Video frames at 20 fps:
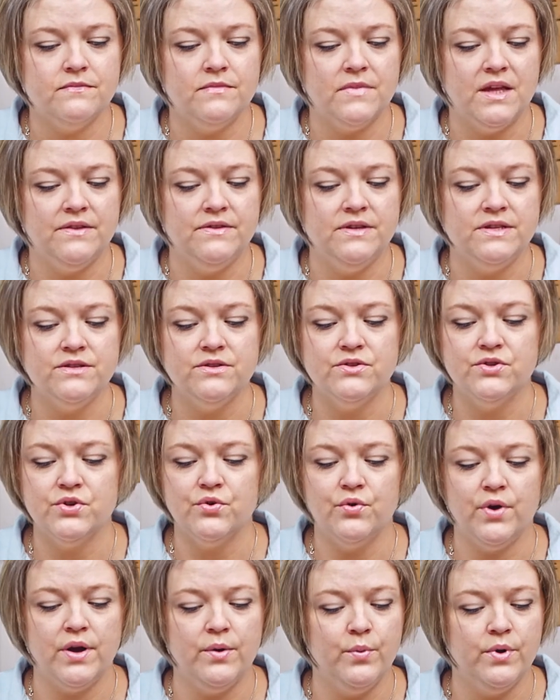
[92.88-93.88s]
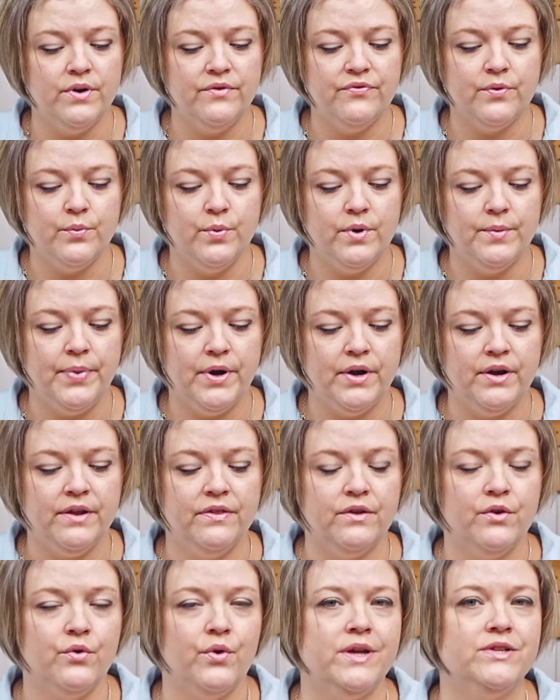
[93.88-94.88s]
This is a great wood for wood burning.
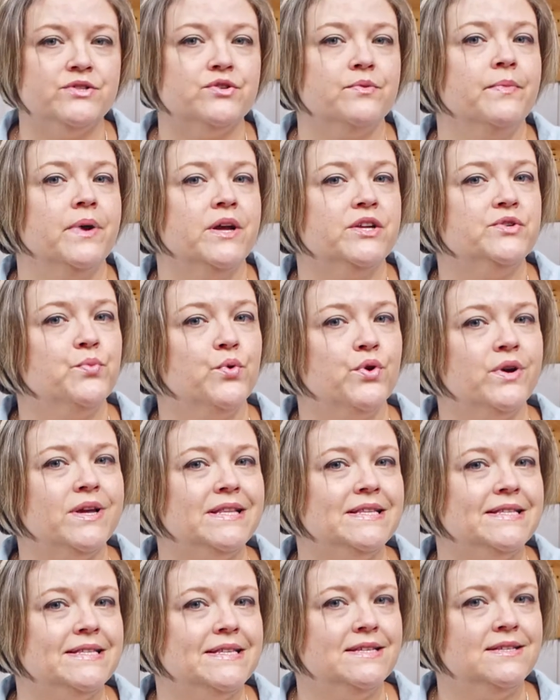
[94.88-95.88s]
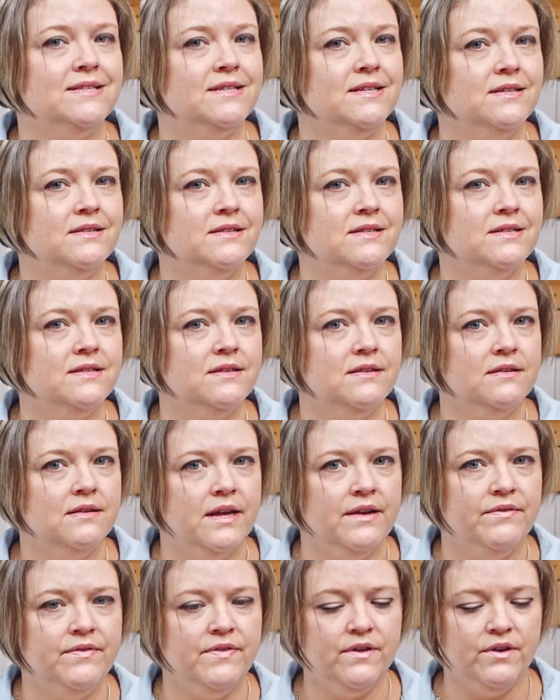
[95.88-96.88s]
The grains are much more consistent,
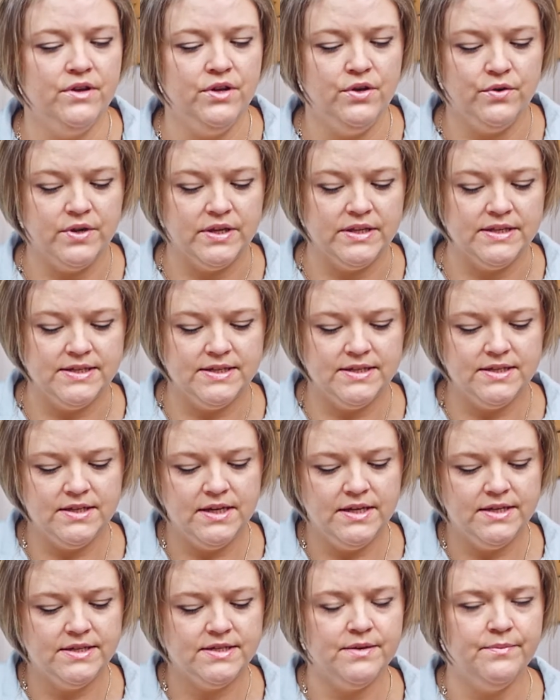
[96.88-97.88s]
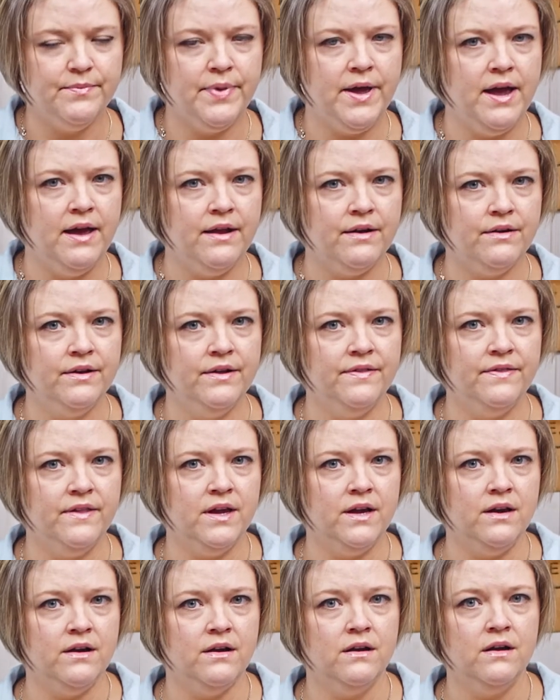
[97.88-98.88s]
even though you can see some pattern in
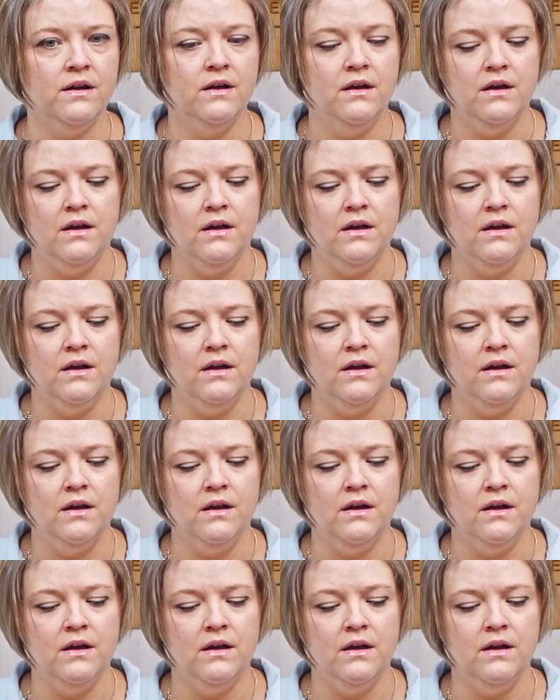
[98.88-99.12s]
there.